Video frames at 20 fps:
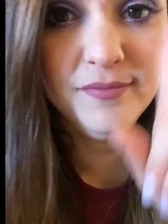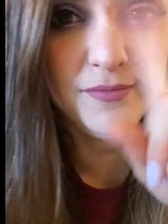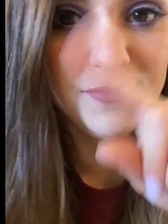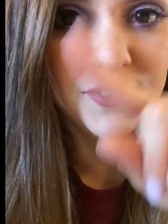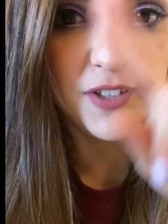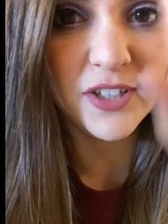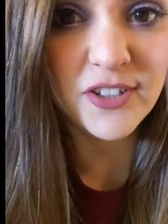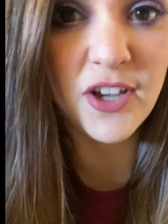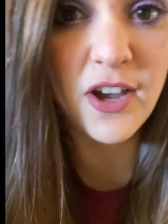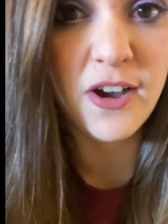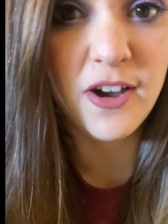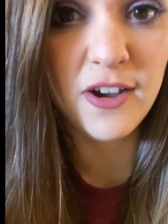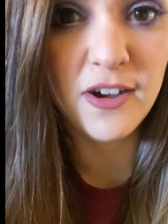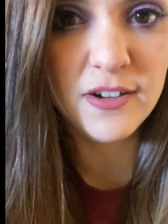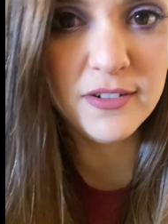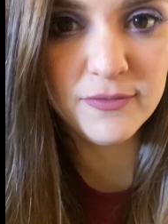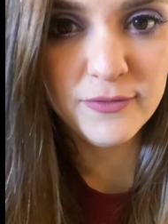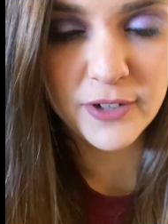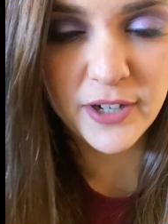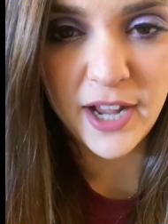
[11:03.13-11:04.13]
ta-ta
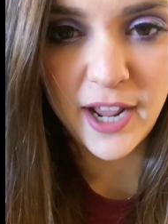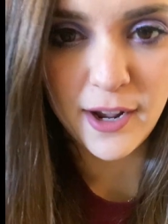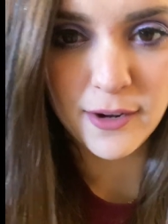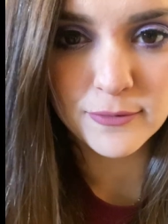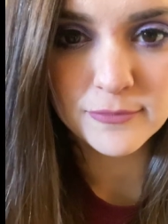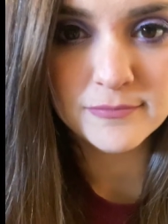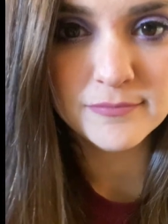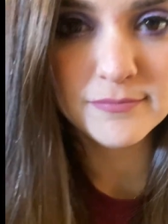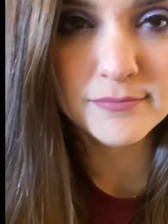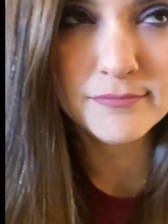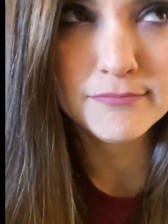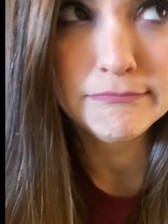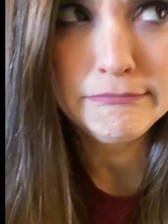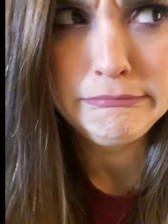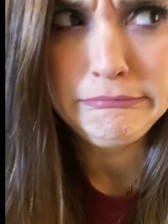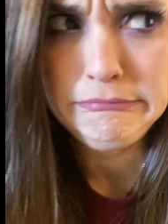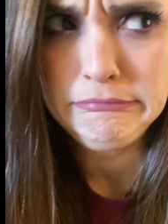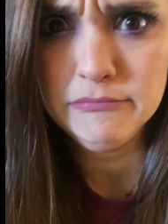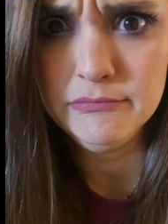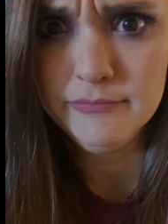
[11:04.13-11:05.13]
for now.
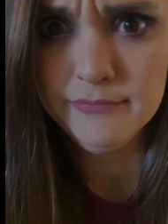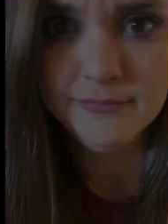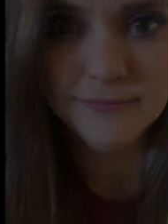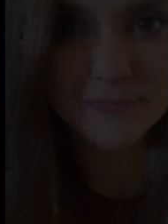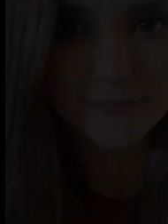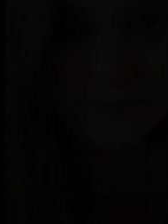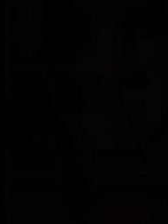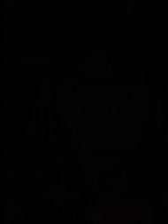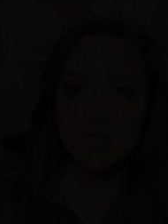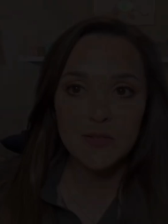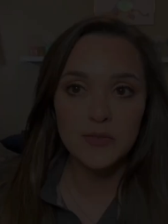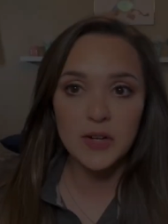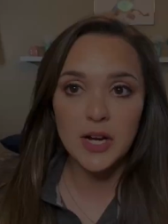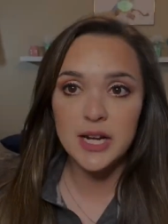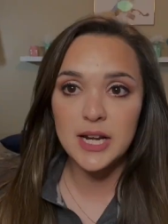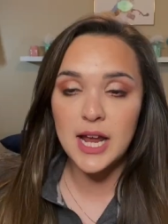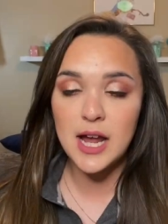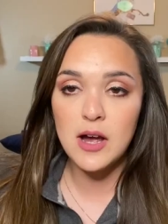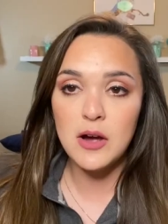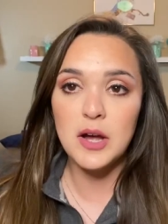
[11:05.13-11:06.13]
As of right
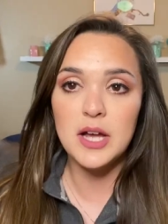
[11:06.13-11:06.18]
now,